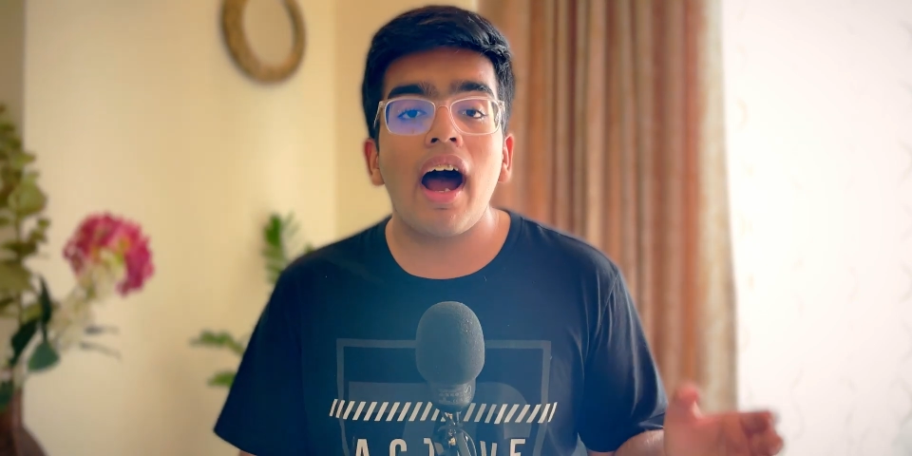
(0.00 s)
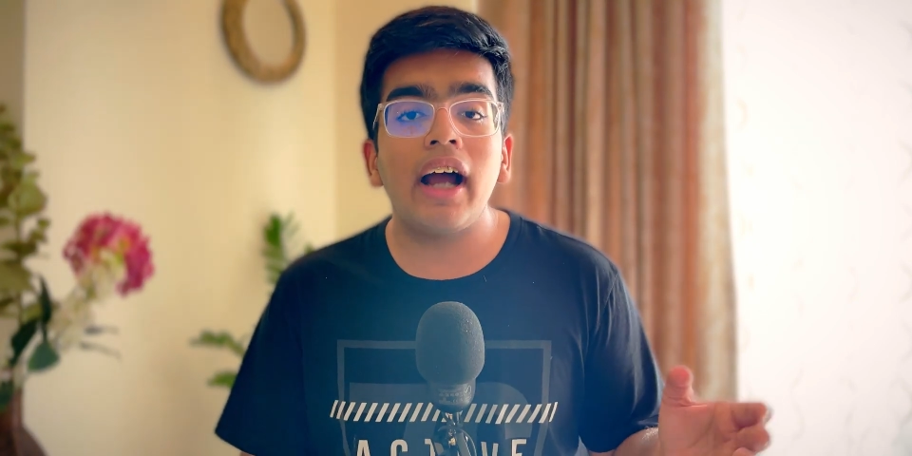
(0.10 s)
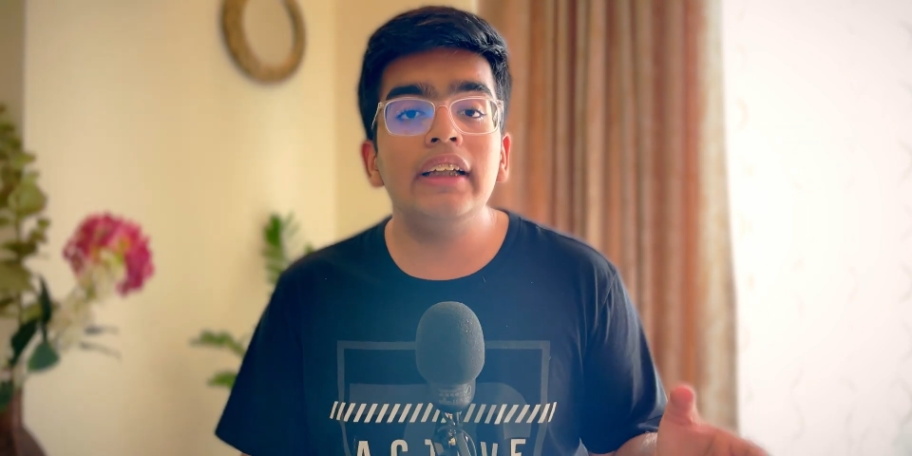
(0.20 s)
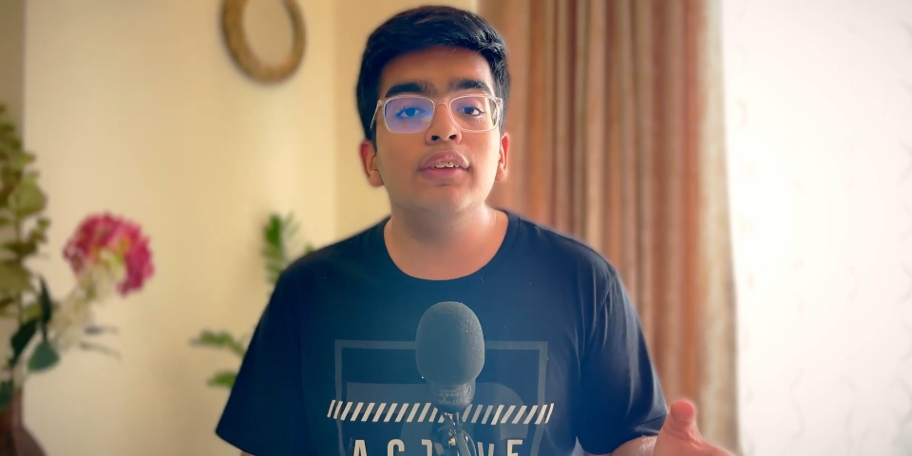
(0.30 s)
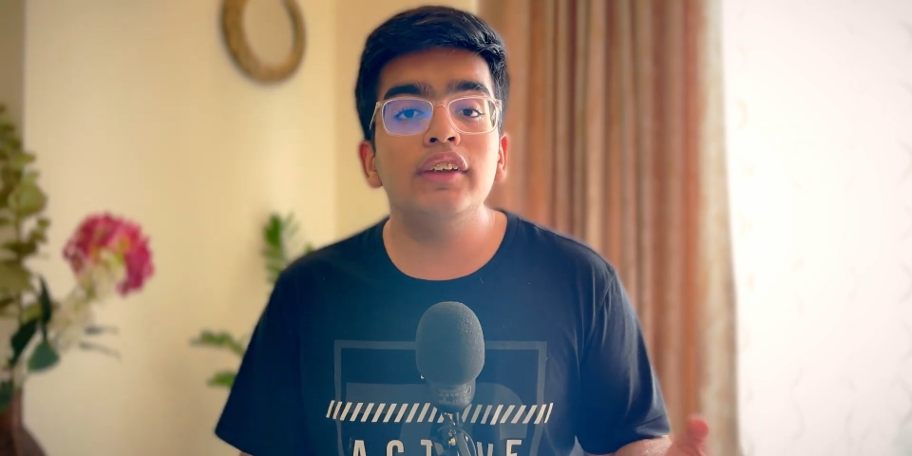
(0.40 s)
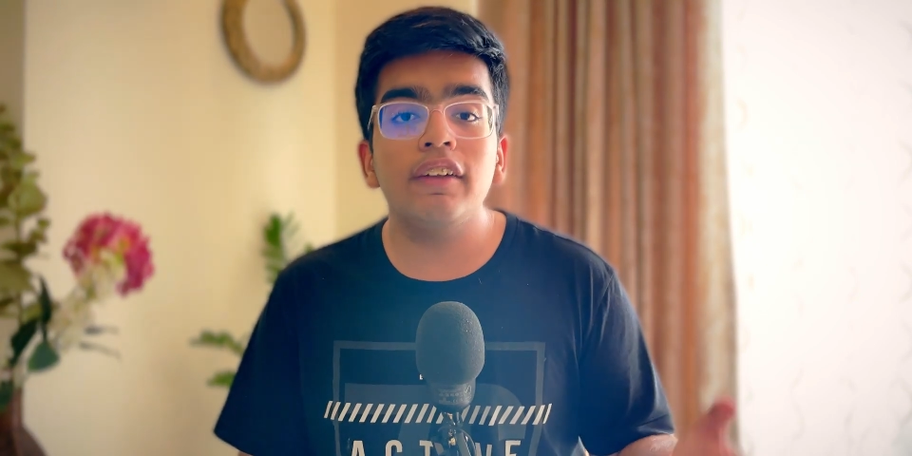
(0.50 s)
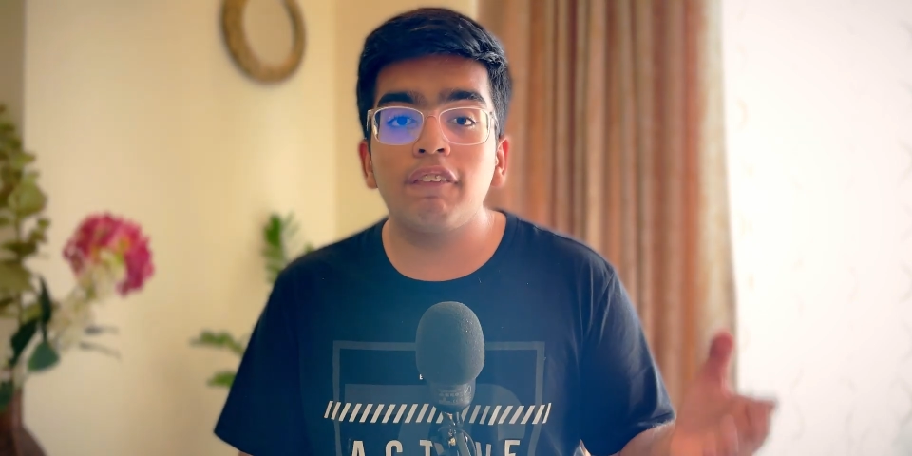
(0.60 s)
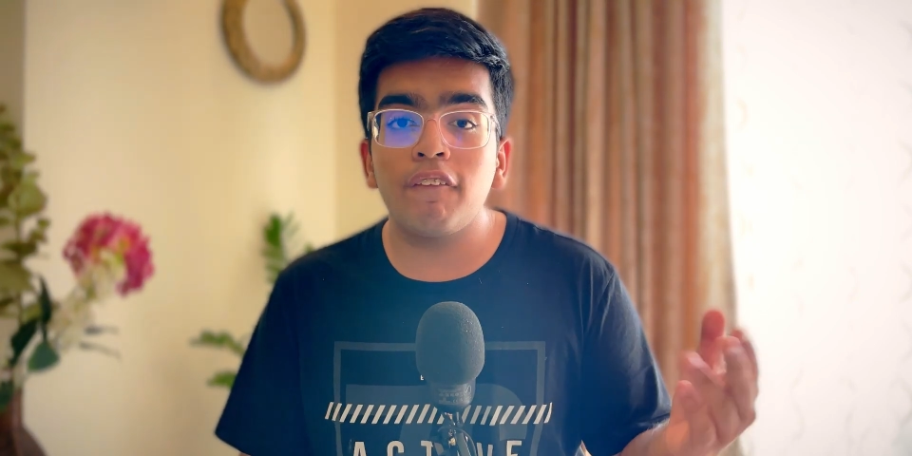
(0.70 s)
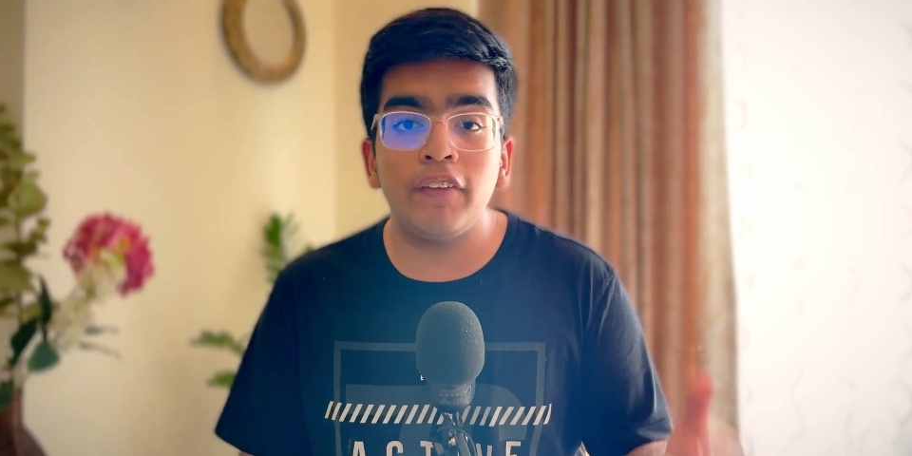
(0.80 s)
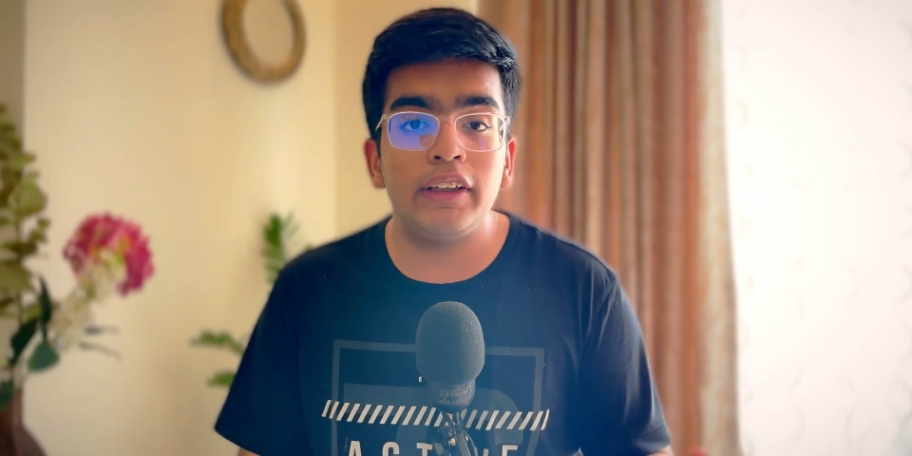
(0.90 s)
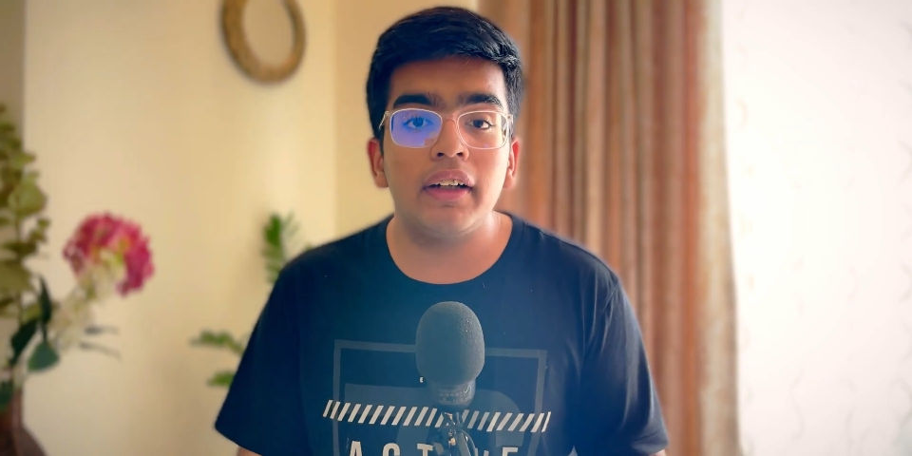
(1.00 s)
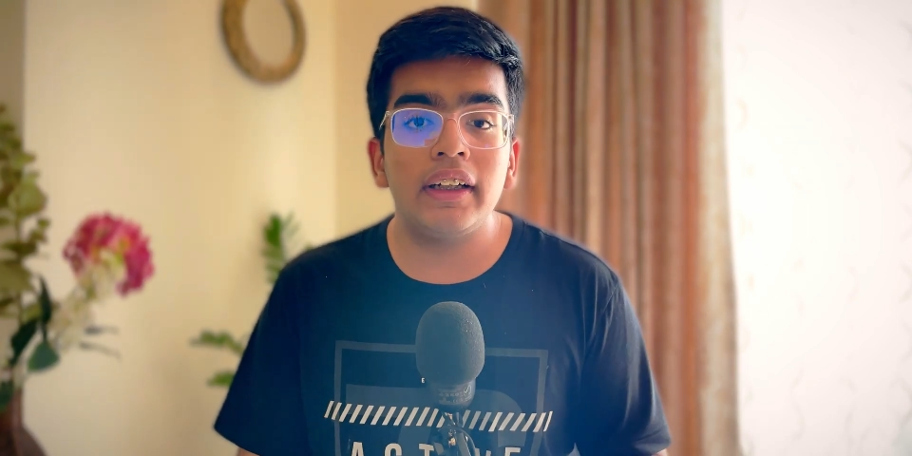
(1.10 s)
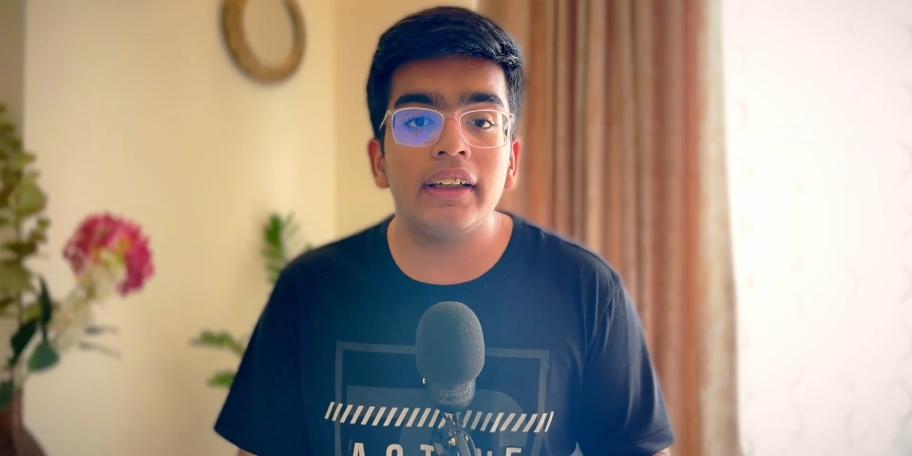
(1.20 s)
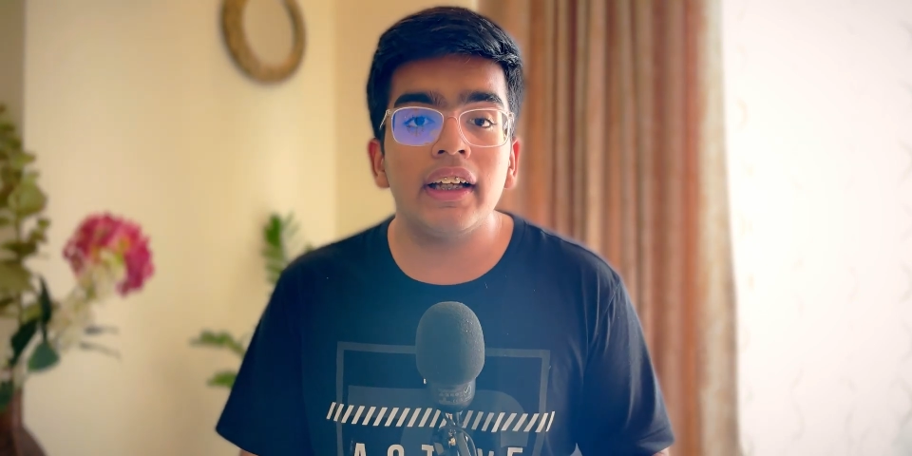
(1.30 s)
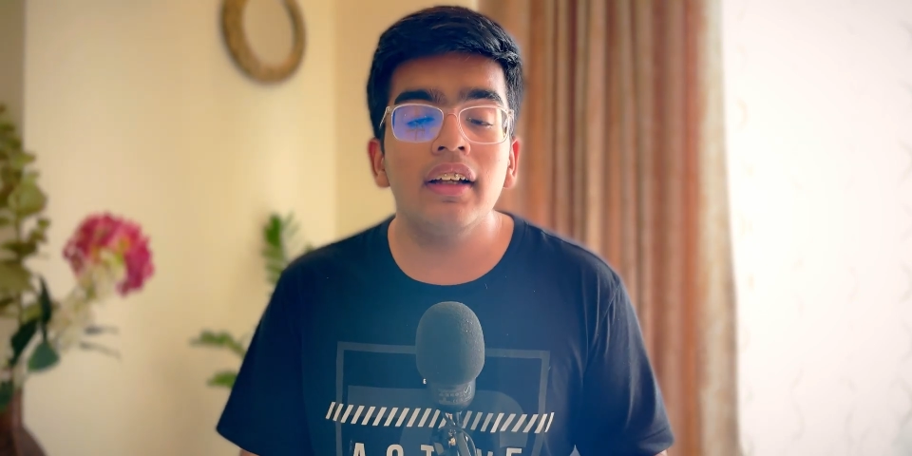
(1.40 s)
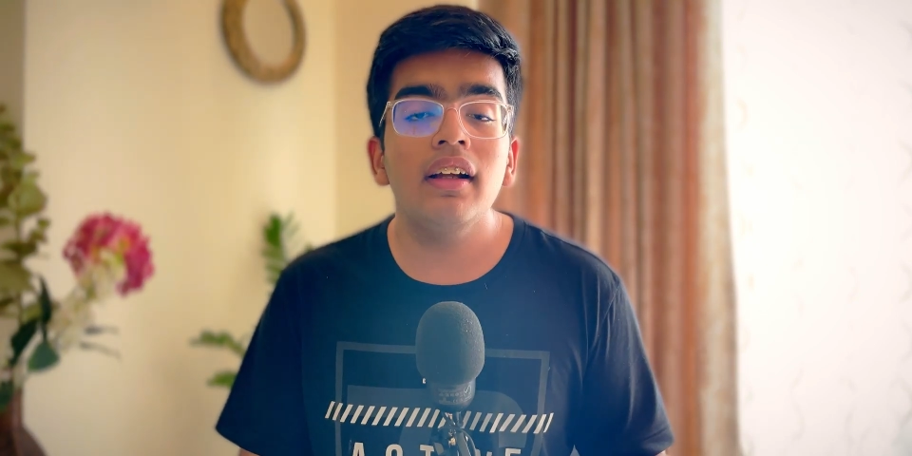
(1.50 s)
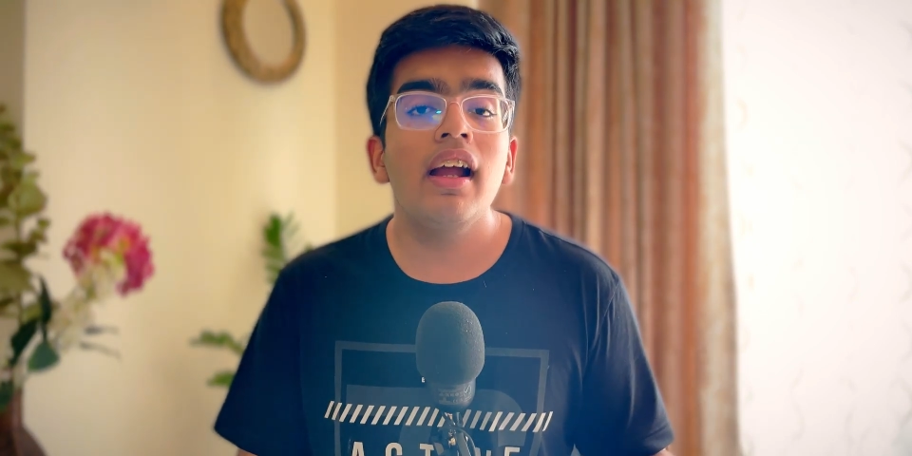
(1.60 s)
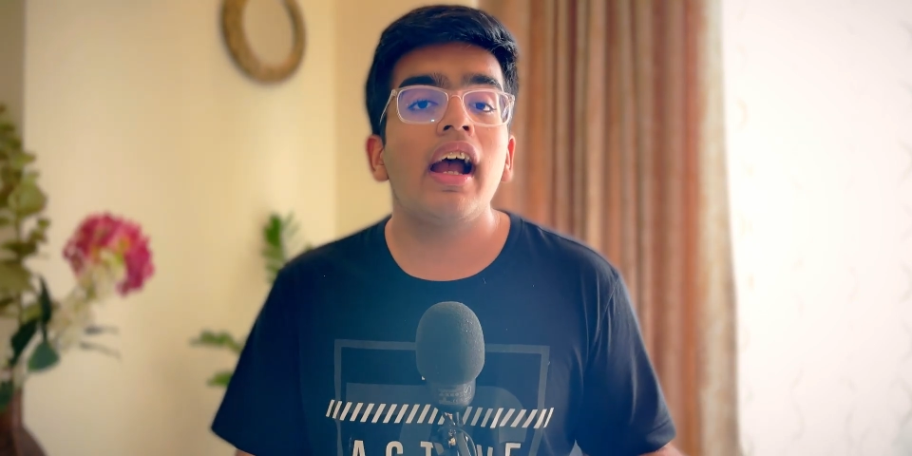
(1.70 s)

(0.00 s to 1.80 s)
I use it for video editing,